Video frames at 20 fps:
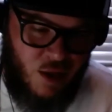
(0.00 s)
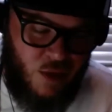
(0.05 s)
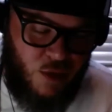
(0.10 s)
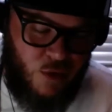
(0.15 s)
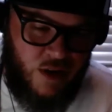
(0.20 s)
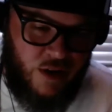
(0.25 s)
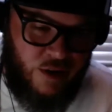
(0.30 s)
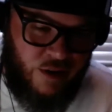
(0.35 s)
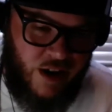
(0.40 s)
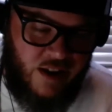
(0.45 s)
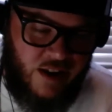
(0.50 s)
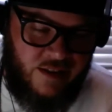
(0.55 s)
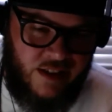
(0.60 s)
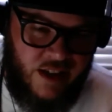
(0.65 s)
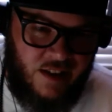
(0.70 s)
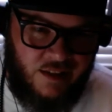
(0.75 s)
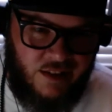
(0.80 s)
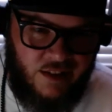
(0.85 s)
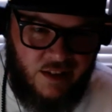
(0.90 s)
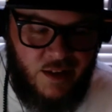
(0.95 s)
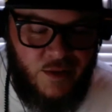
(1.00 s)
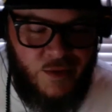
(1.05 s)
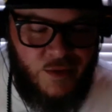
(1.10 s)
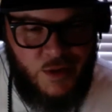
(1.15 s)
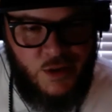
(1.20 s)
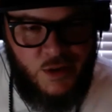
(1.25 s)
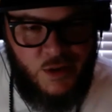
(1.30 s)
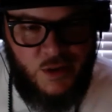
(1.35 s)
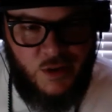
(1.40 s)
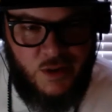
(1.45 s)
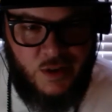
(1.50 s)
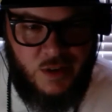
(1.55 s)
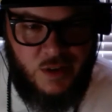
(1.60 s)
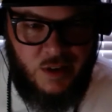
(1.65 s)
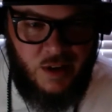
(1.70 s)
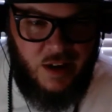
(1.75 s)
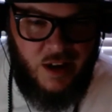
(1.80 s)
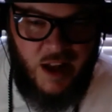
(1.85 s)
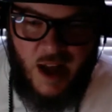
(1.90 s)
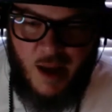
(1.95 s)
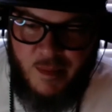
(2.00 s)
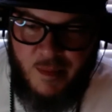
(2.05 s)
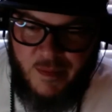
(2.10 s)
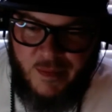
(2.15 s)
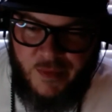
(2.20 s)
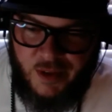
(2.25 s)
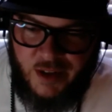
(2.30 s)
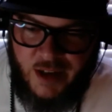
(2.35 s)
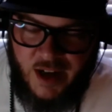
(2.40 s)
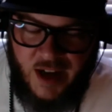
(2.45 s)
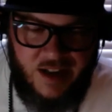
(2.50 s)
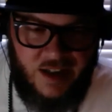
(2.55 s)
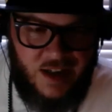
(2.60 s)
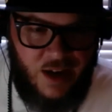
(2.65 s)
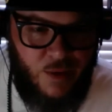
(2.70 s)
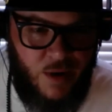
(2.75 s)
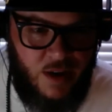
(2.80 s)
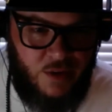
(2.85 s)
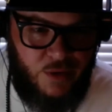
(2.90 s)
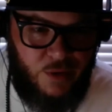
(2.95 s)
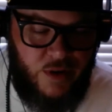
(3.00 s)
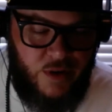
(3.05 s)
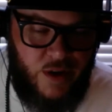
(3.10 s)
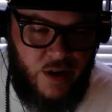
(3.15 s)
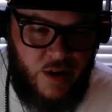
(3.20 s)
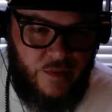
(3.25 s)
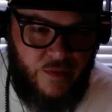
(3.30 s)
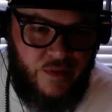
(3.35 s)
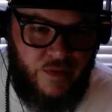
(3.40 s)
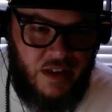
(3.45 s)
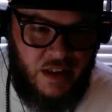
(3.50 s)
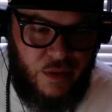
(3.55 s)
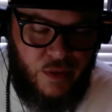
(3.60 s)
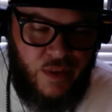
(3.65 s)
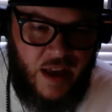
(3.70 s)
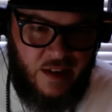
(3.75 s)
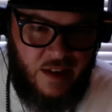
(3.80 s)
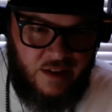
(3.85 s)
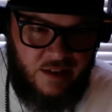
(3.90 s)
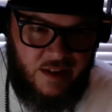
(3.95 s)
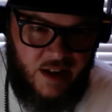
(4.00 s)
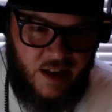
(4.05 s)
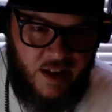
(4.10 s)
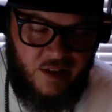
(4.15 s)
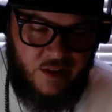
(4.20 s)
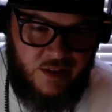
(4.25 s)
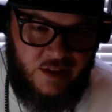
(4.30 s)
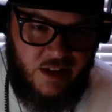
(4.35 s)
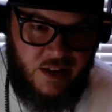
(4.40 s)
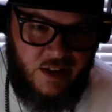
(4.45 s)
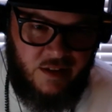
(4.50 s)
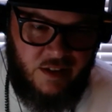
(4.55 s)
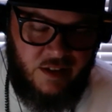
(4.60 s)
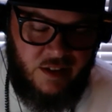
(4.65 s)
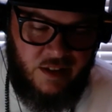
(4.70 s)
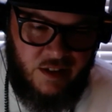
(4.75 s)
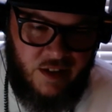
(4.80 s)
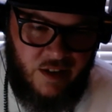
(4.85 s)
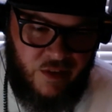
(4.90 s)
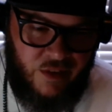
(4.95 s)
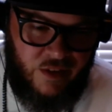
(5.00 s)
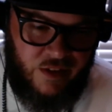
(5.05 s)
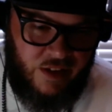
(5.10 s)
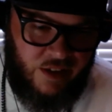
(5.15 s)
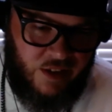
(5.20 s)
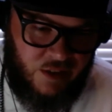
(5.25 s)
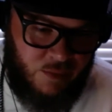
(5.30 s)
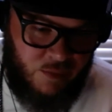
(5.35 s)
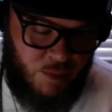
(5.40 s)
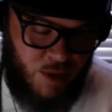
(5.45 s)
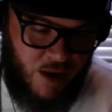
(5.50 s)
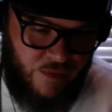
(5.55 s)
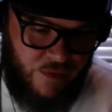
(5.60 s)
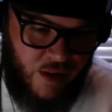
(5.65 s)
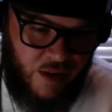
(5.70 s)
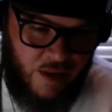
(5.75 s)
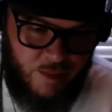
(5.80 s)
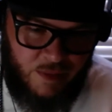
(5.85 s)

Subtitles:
$3,000 sounds good. If you're doing an album for Kanye West, $350,000 sounds good, and everything else probably falls.